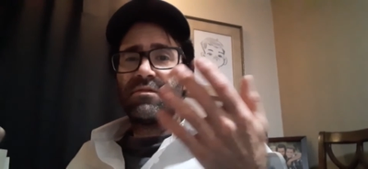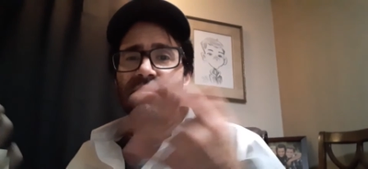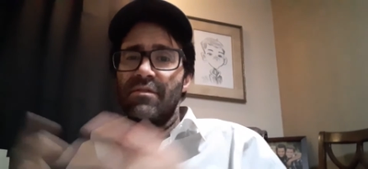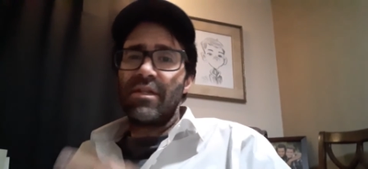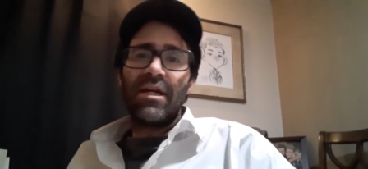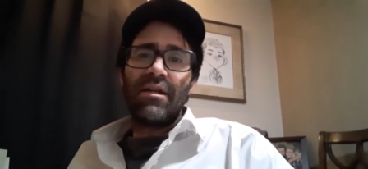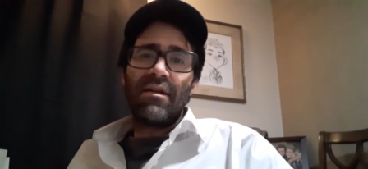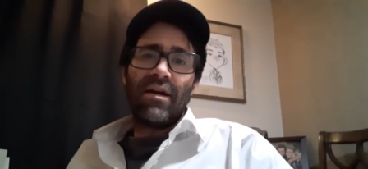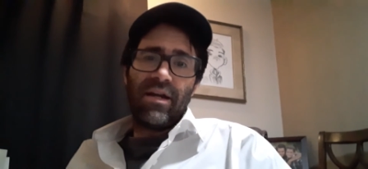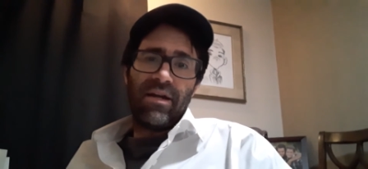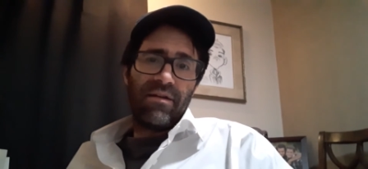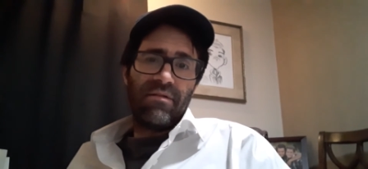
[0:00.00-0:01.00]
And then
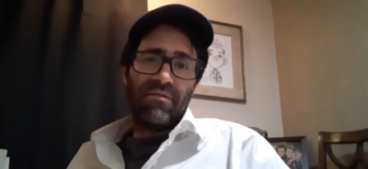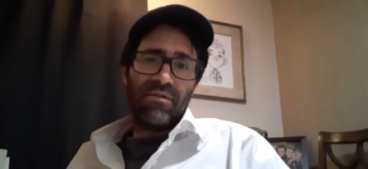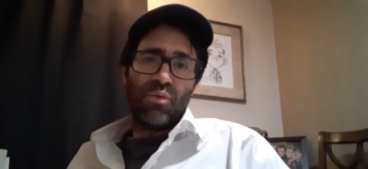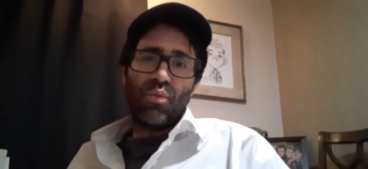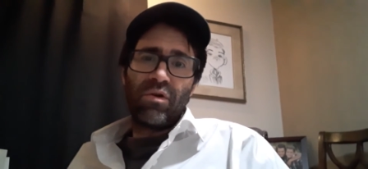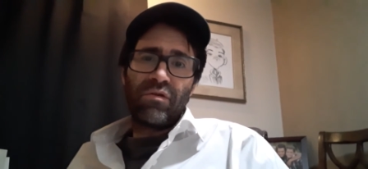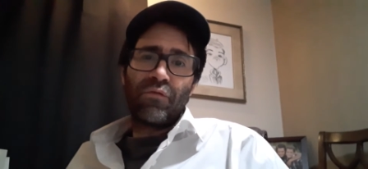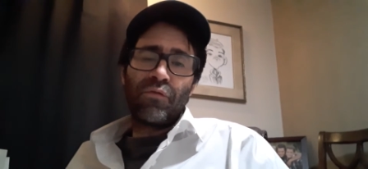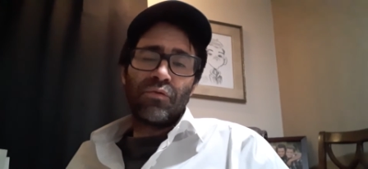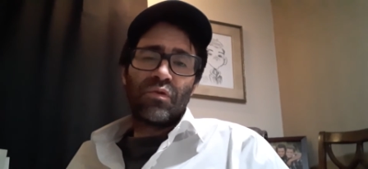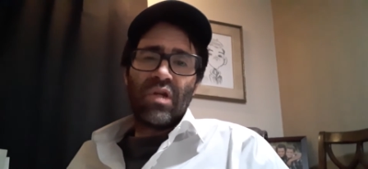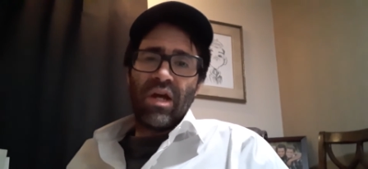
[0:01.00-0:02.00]
I had a
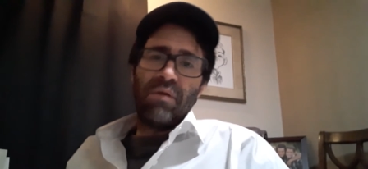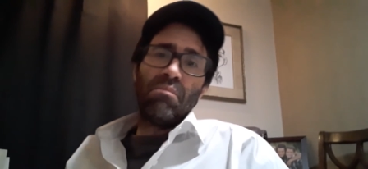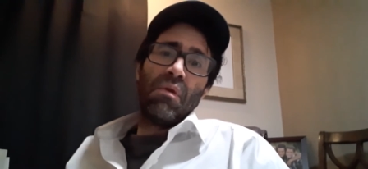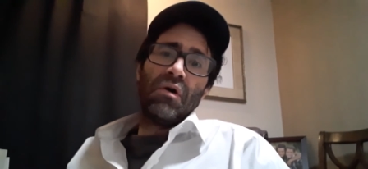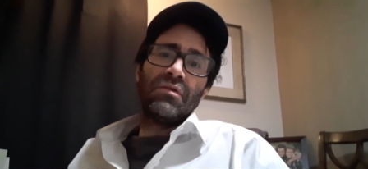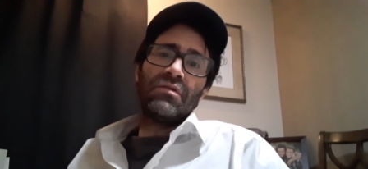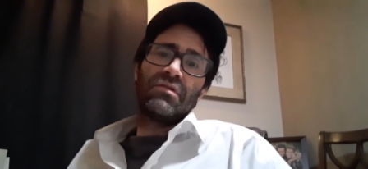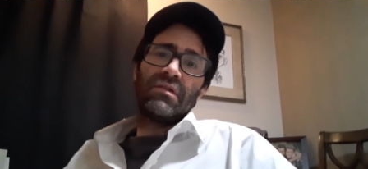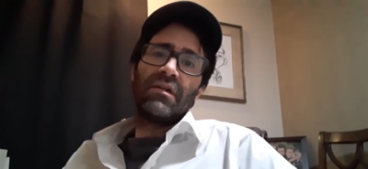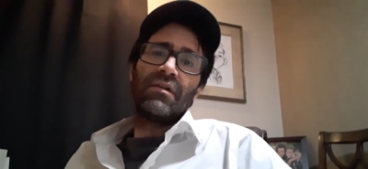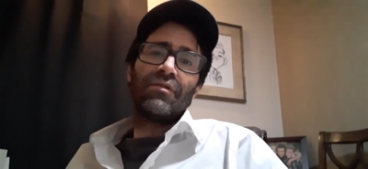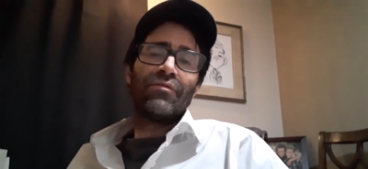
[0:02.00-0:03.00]
wonderful 10 months
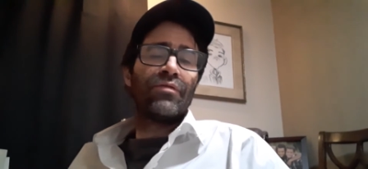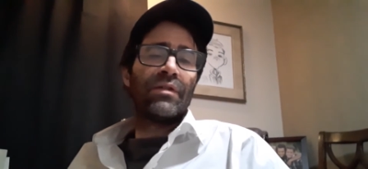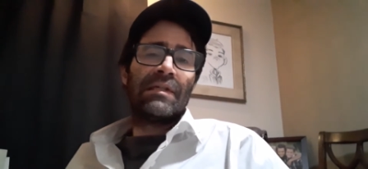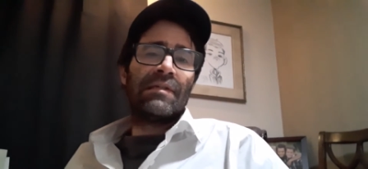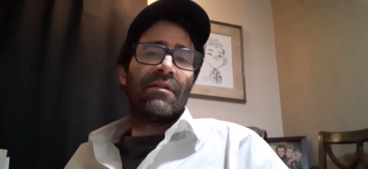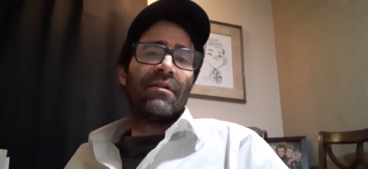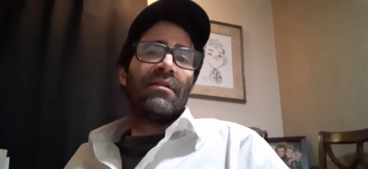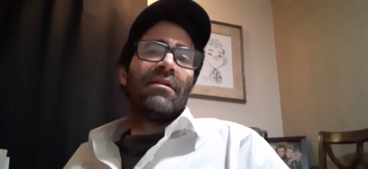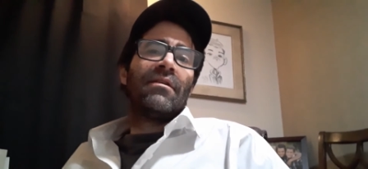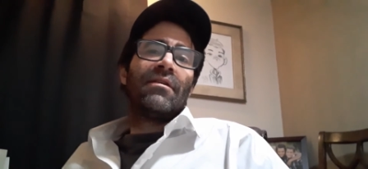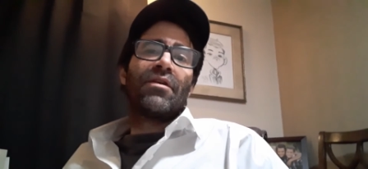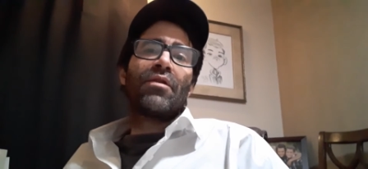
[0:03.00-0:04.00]
of...
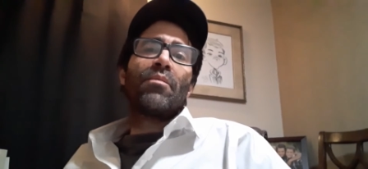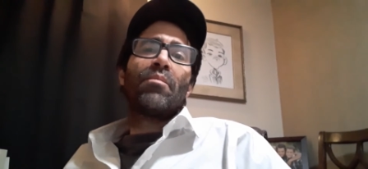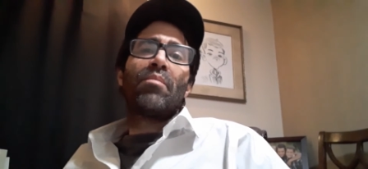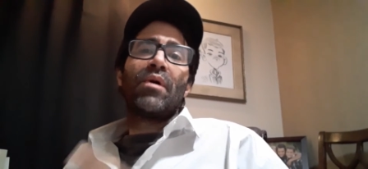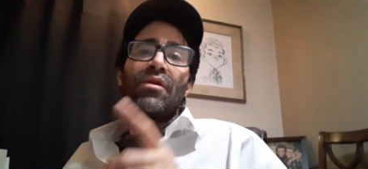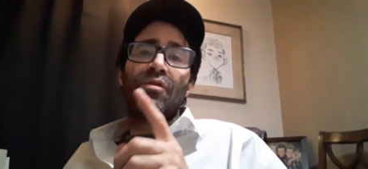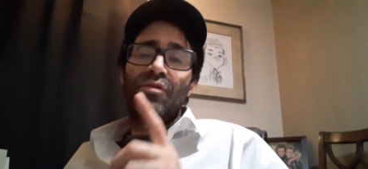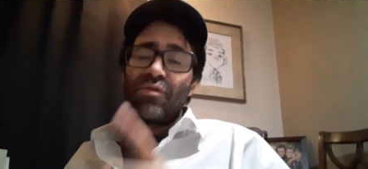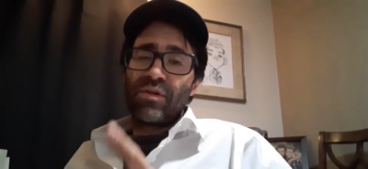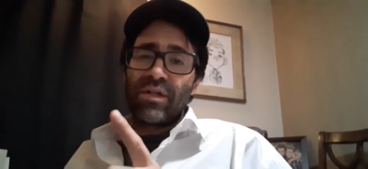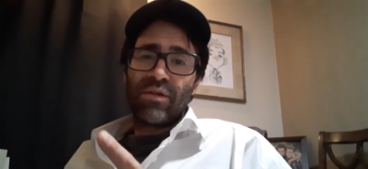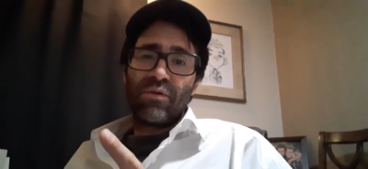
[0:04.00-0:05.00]
But
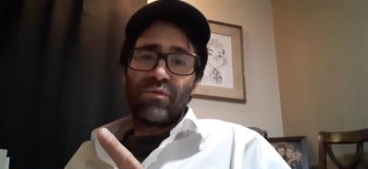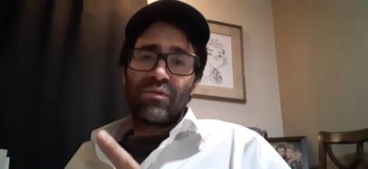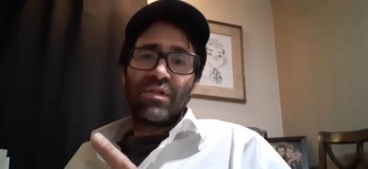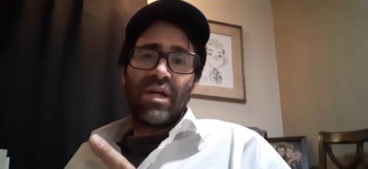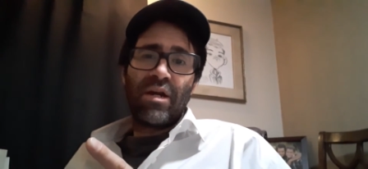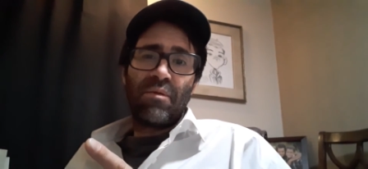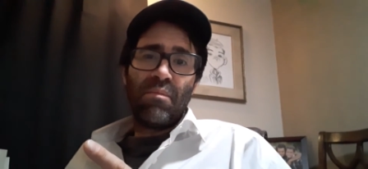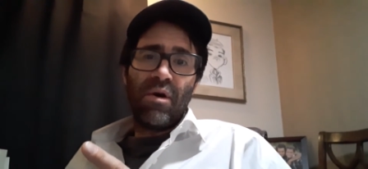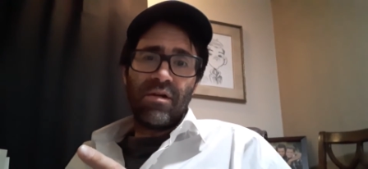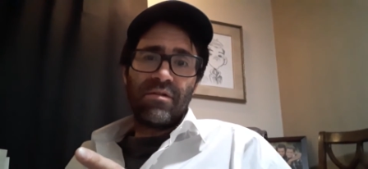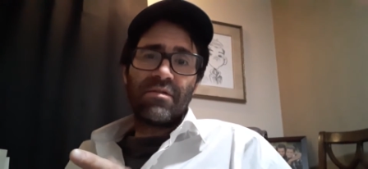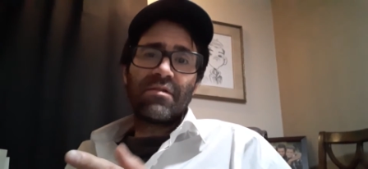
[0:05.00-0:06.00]
during those 10
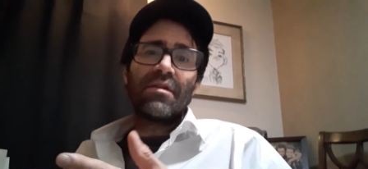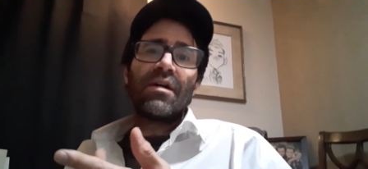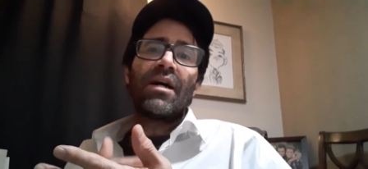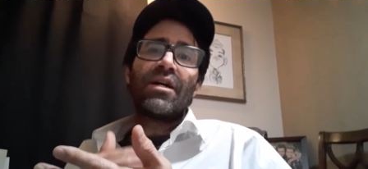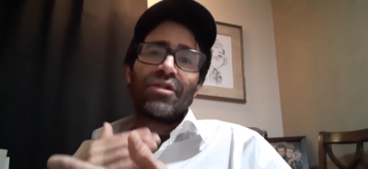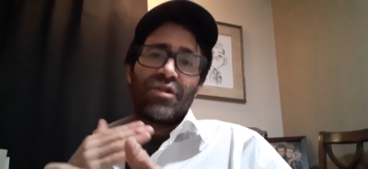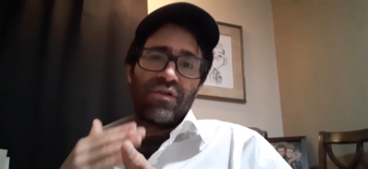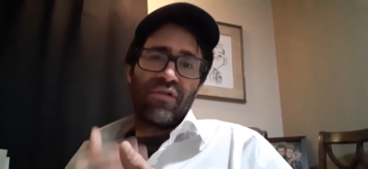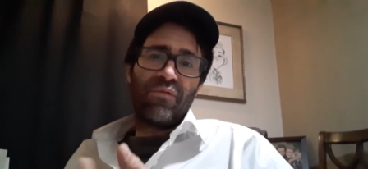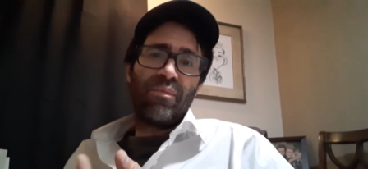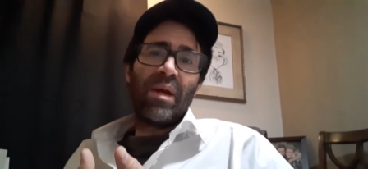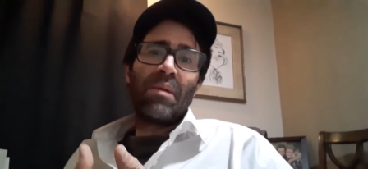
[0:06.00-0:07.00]
months, I should
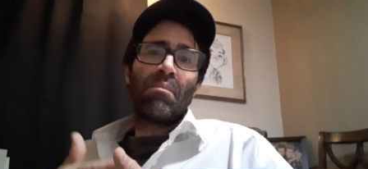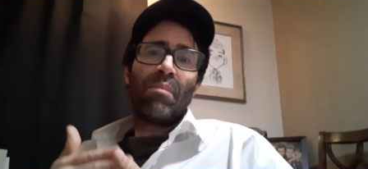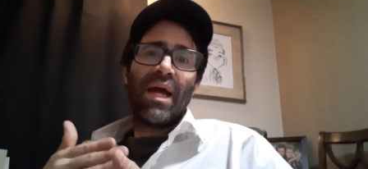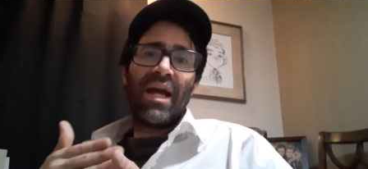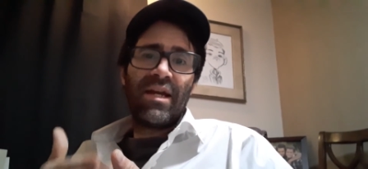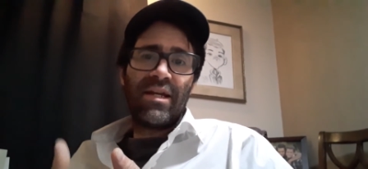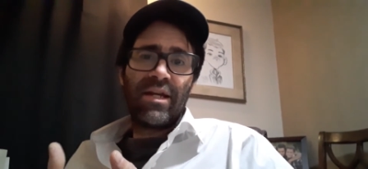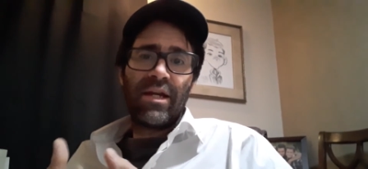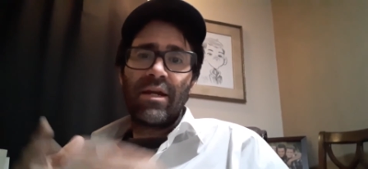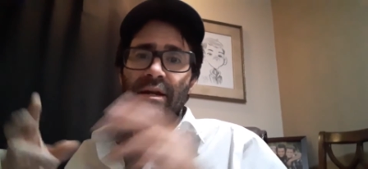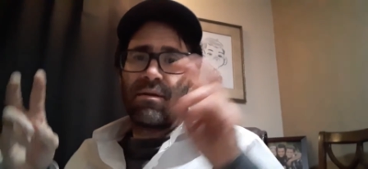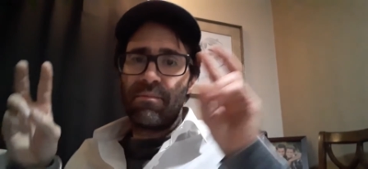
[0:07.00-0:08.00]
have been
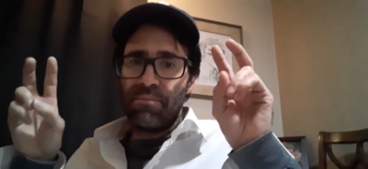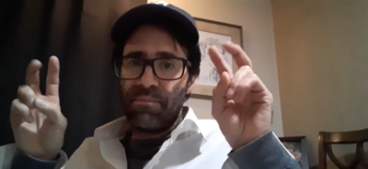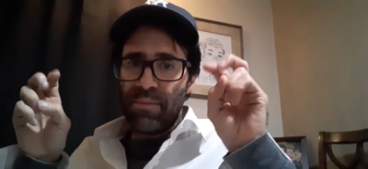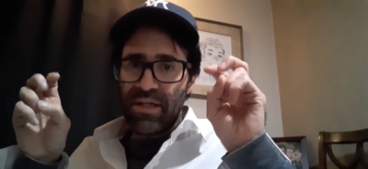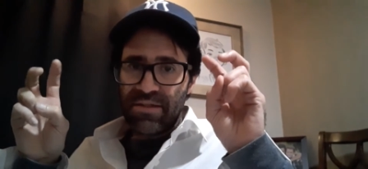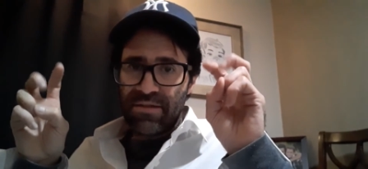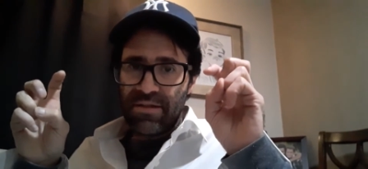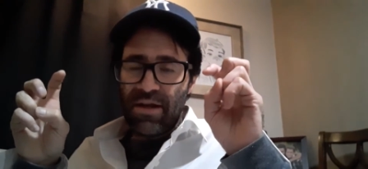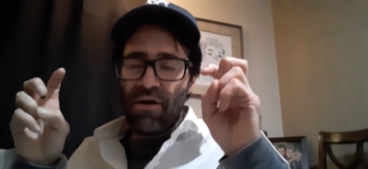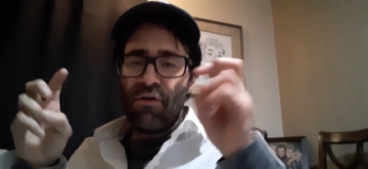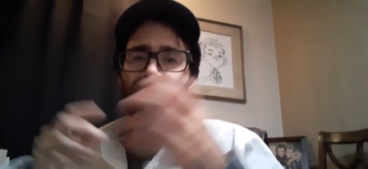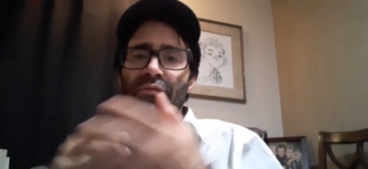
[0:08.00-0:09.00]
paying
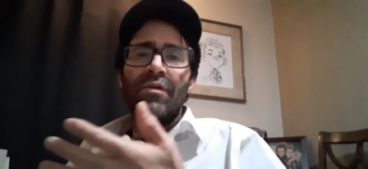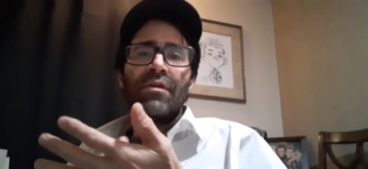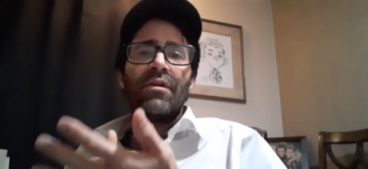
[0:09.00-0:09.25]
myself